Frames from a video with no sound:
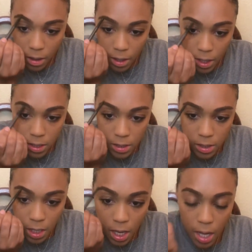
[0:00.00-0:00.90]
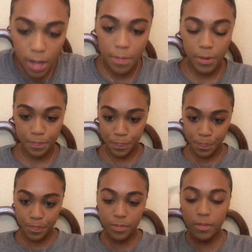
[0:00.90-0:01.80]
Line the top.
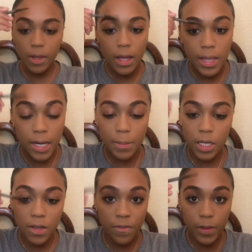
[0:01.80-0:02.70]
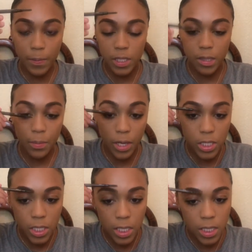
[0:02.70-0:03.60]
Then I'm gonna flip to the
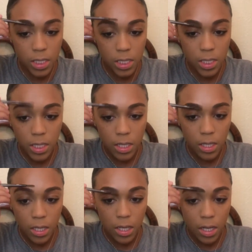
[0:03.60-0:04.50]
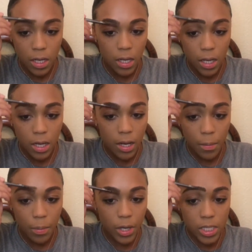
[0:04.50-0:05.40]
brush end
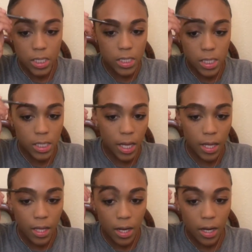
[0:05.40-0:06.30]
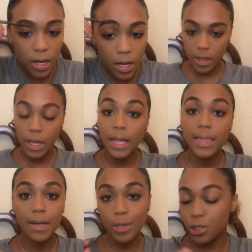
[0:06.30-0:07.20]
and brush it together. Then I'm